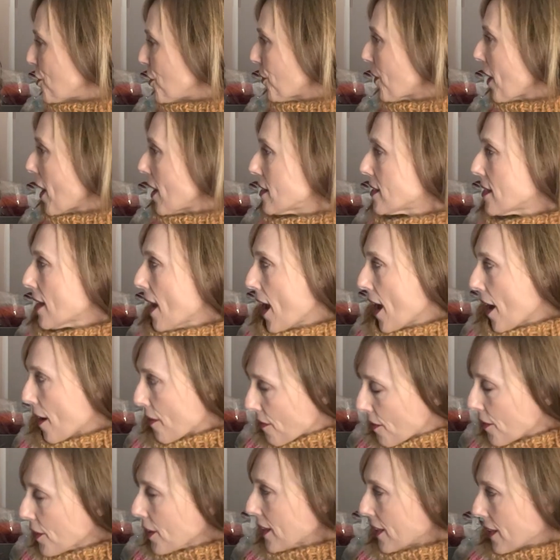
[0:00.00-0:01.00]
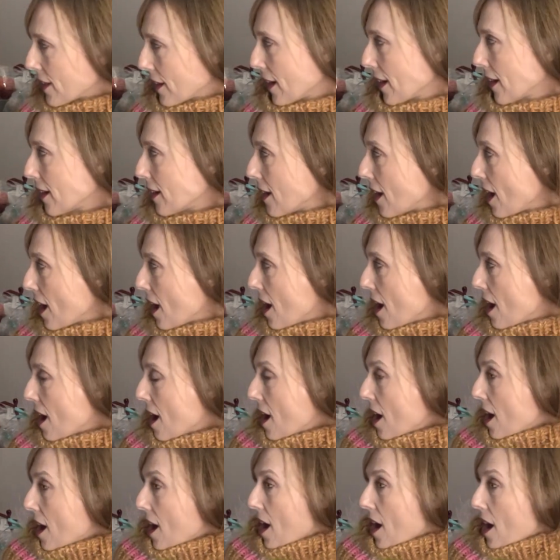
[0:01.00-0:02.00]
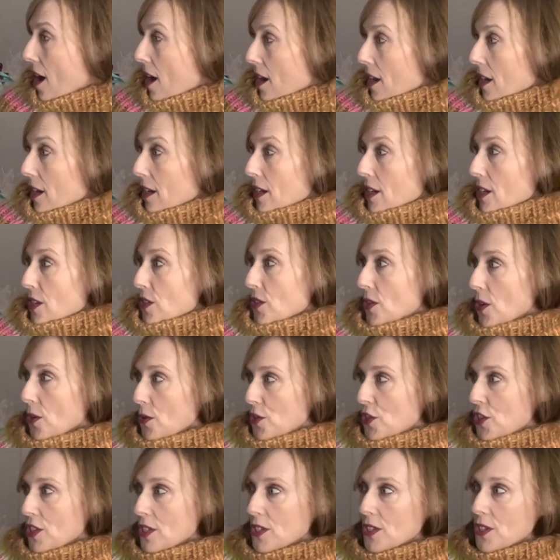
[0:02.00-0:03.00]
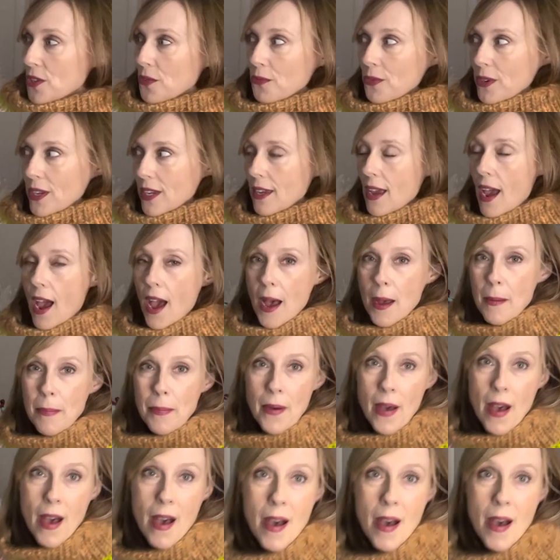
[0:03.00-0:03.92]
you guys everything. So just to recap,